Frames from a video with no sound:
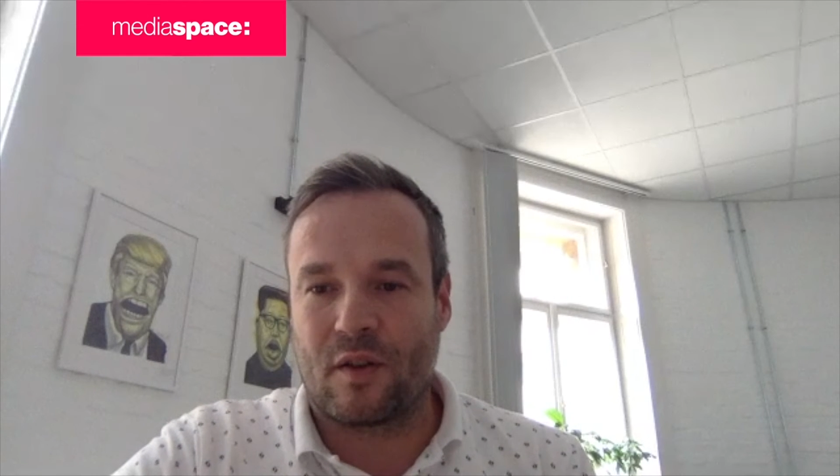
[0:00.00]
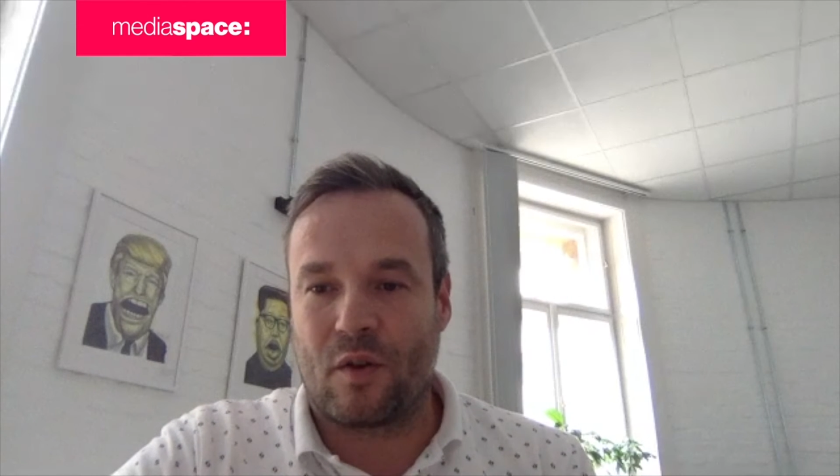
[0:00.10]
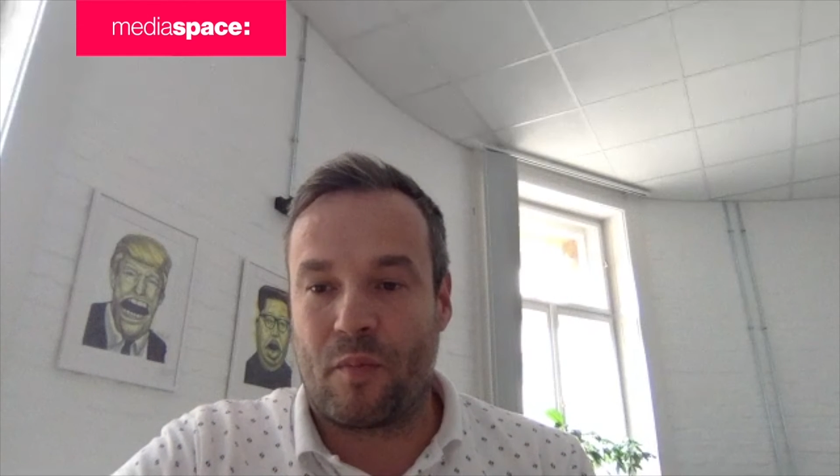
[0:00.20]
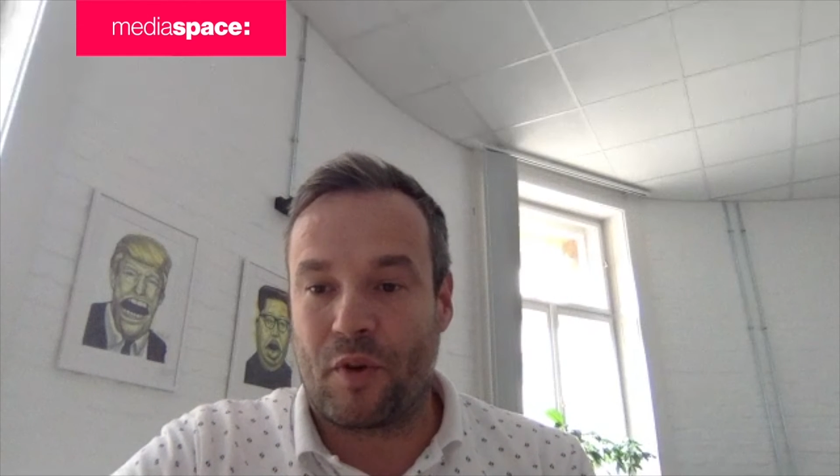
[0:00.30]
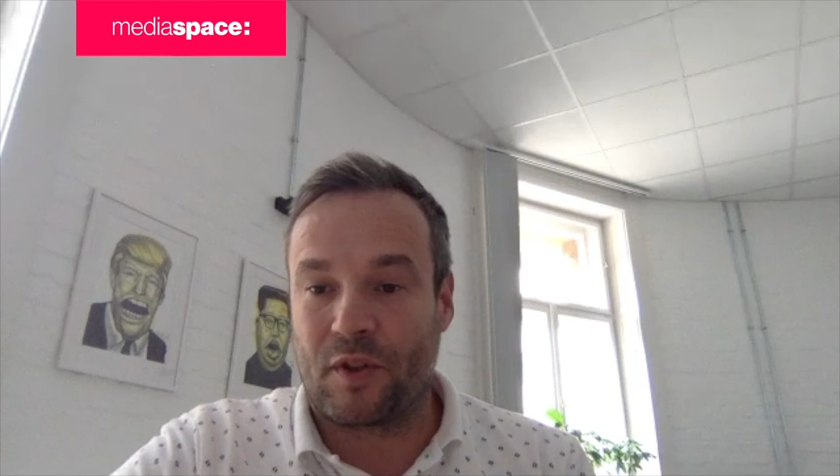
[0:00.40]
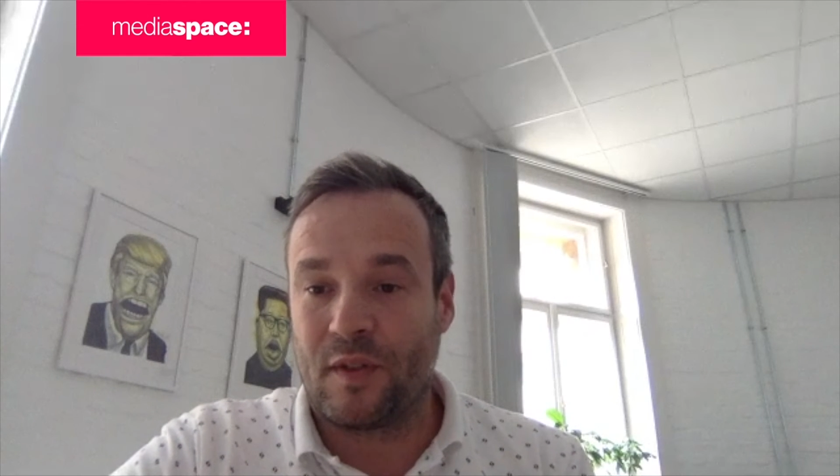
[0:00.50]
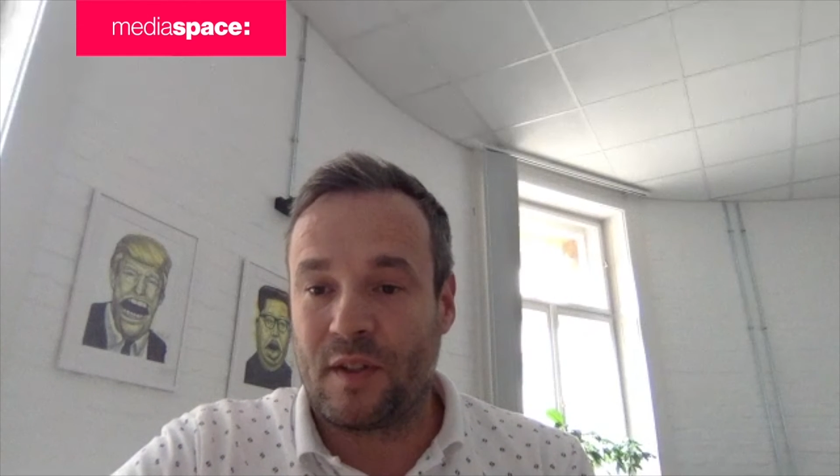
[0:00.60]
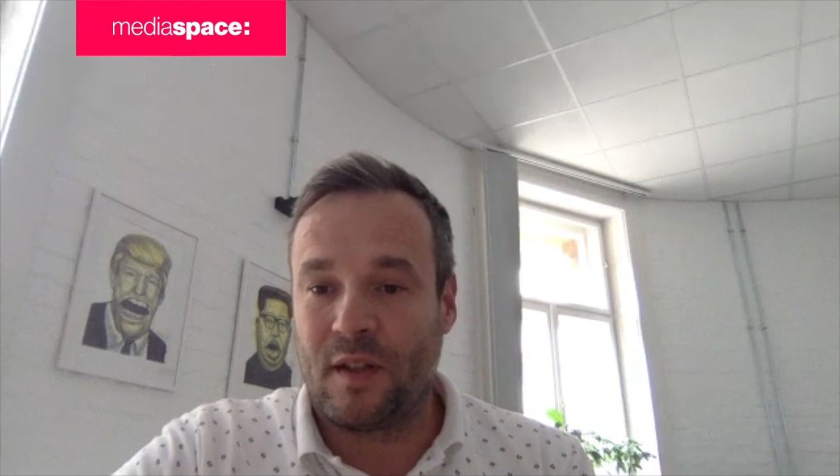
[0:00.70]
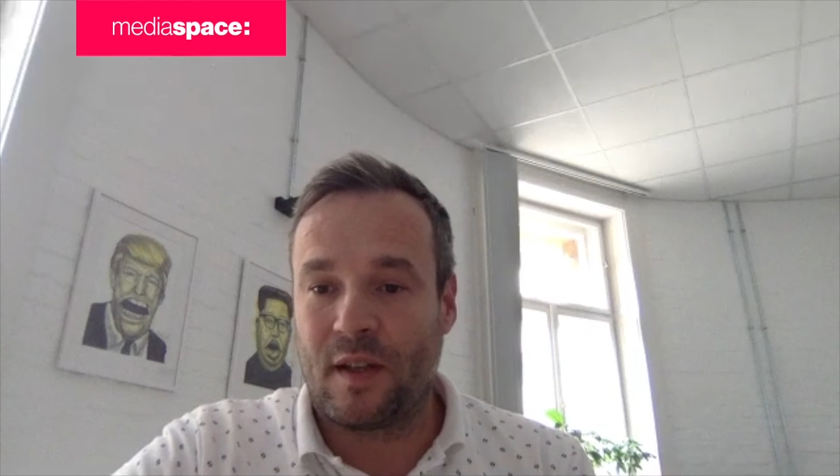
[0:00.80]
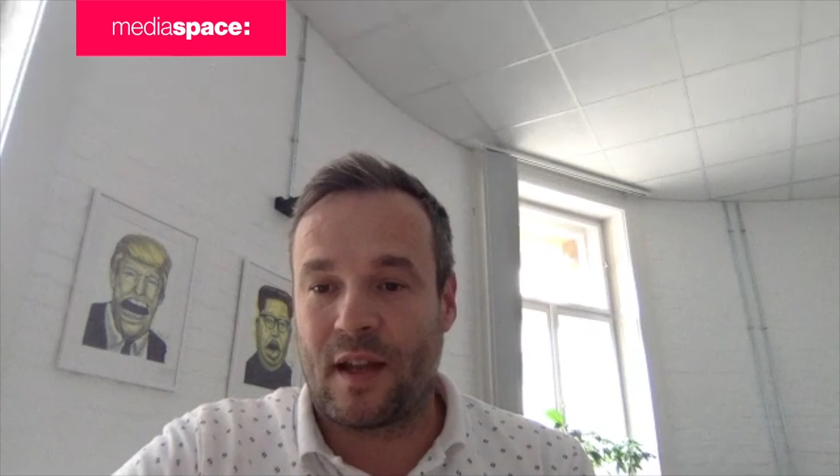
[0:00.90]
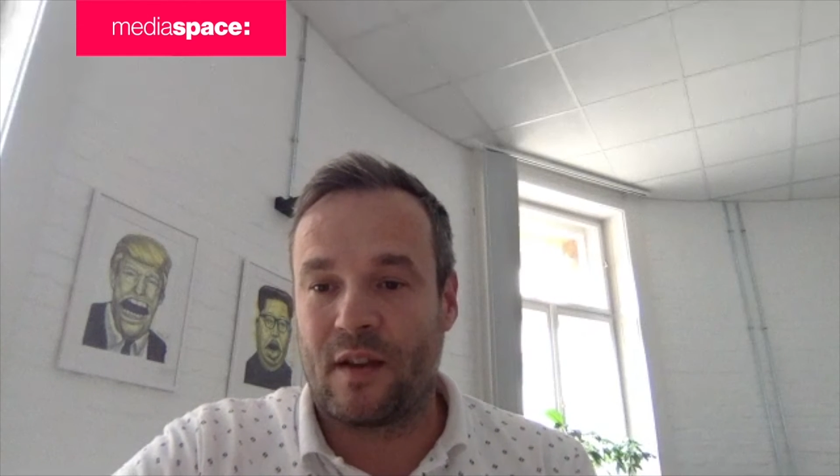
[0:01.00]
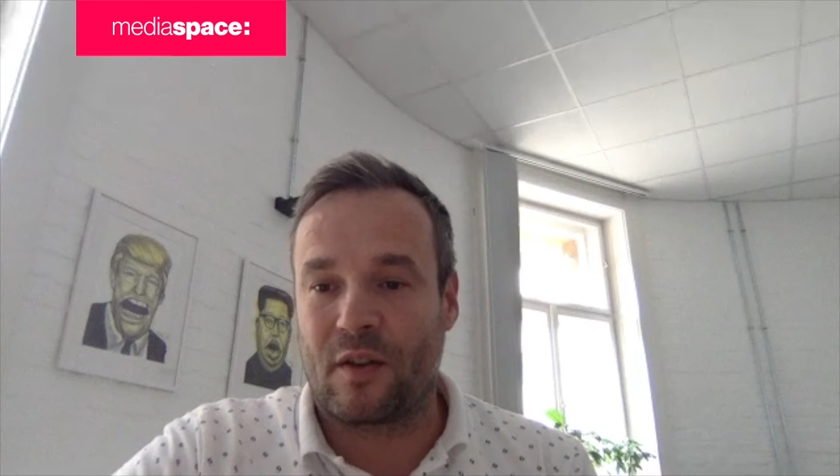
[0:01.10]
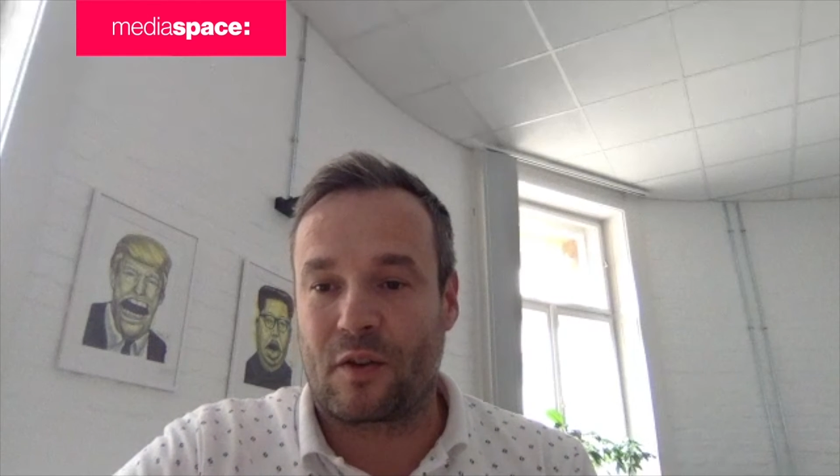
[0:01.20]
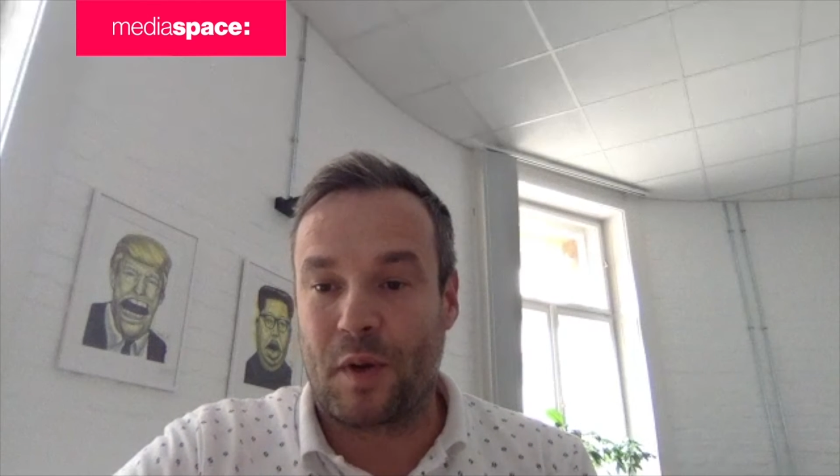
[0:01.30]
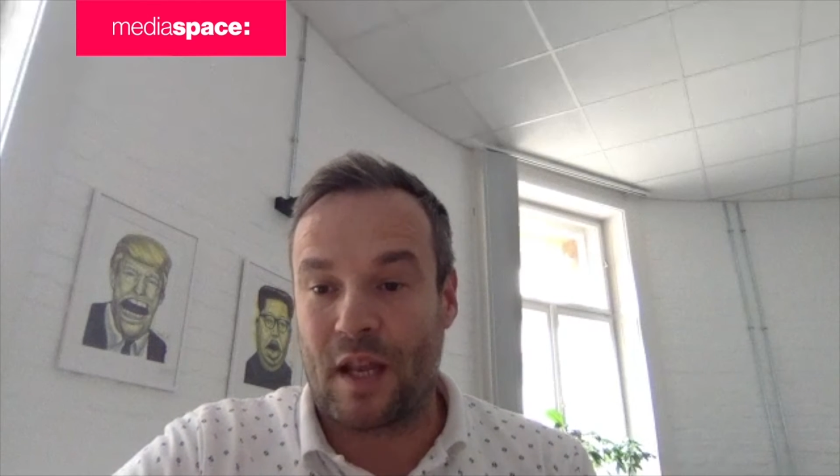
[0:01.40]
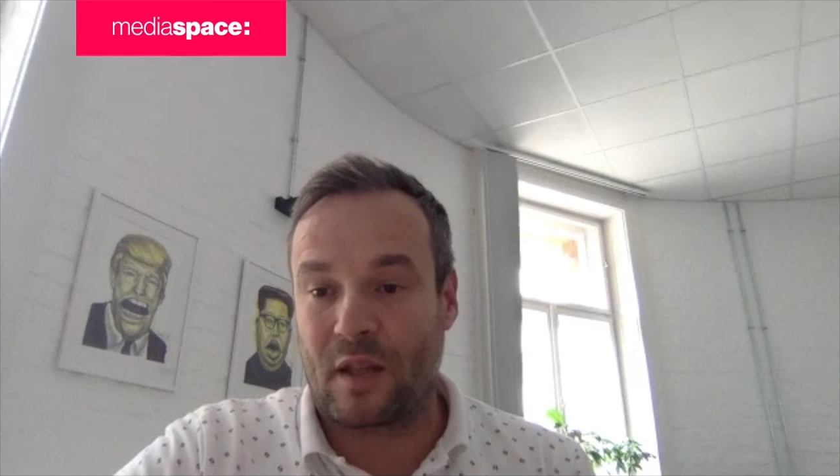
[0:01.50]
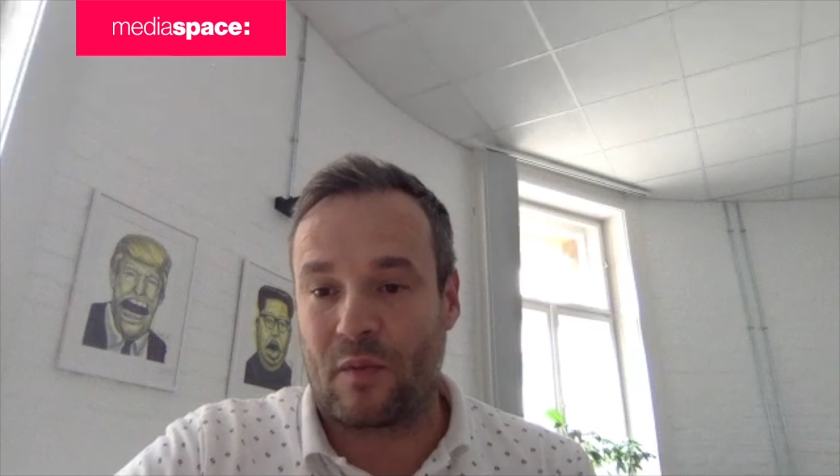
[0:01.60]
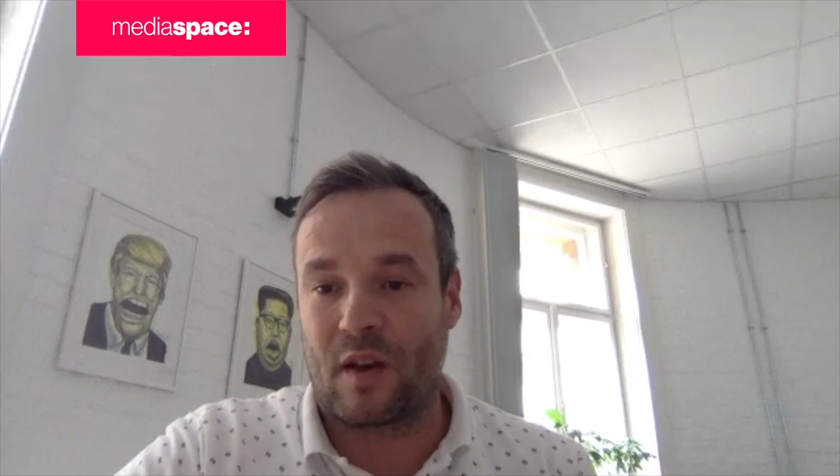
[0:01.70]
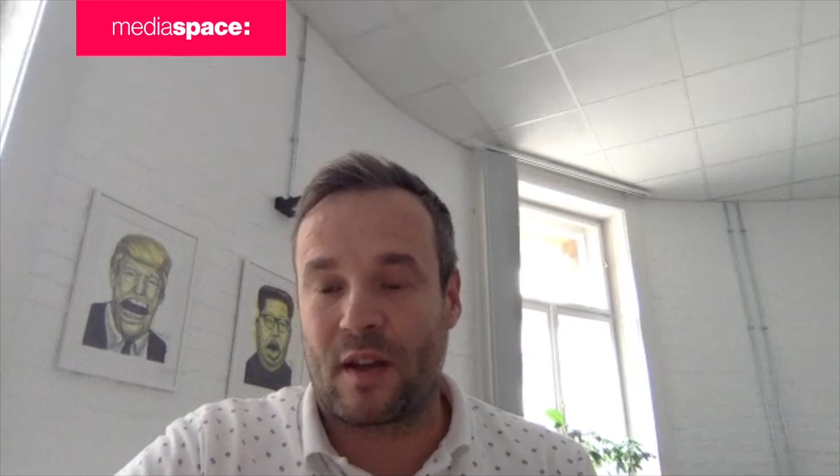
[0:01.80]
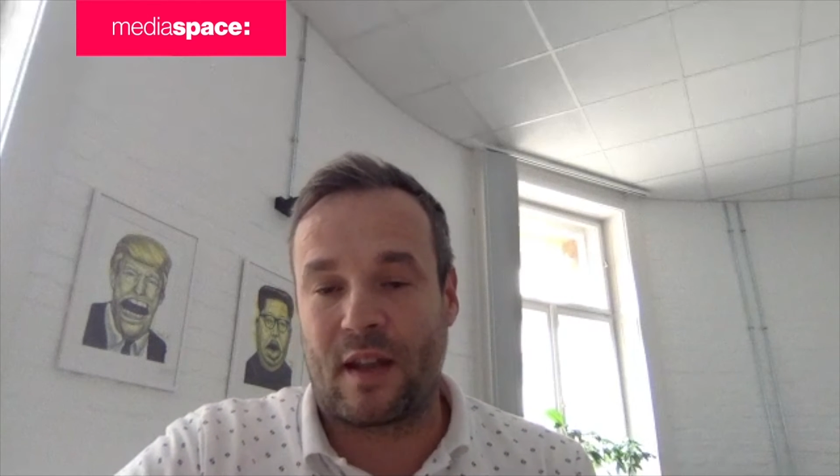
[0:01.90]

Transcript: opportunity and create one.